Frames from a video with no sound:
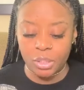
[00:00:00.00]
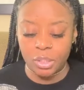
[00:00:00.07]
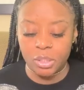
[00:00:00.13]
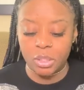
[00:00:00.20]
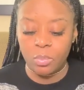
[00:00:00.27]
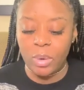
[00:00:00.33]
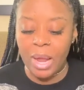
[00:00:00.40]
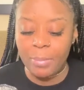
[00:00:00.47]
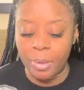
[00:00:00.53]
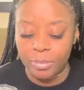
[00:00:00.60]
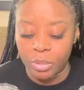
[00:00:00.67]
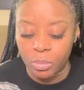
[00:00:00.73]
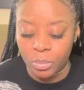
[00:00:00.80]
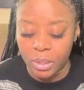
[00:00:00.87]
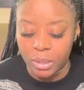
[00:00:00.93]
just to wrap up
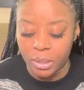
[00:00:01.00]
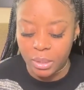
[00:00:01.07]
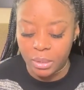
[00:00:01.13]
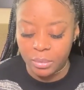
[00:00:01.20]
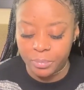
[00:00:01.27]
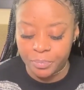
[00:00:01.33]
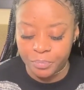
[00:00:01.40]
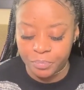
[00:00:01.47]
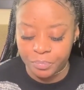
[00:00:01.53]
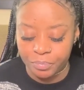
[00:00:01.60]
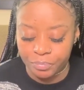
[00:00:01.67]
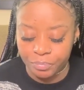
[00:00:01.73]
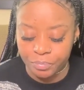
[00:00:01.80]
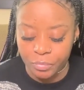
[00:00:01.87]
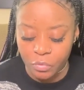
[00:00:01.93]
the reading
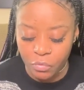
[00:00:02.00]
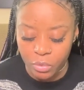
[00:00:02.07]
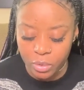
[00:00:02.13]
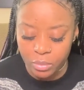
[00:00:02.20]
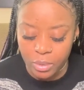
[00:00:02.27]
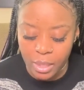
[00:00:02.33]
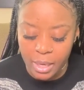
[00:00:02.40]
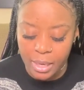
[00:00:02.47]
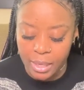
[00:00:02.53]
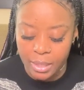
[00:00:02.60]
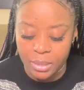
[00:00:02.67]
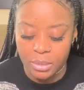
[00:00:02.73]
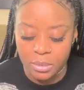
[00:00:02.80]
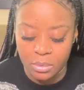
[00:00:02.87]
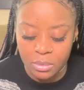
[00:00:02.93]
for you guys.